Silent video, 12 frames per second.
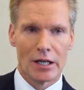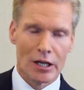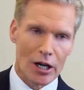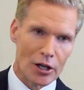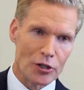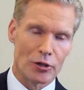
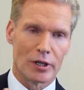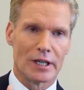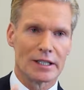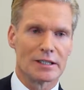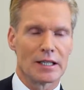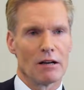and you can
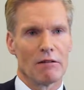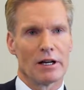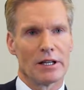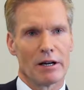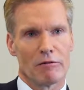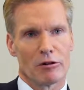accelerate
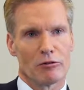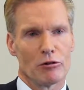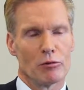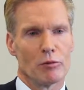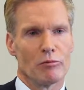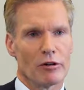that
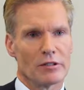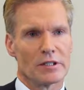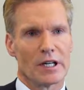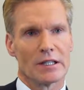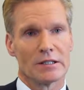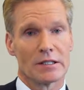recruitment
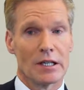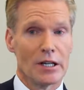process,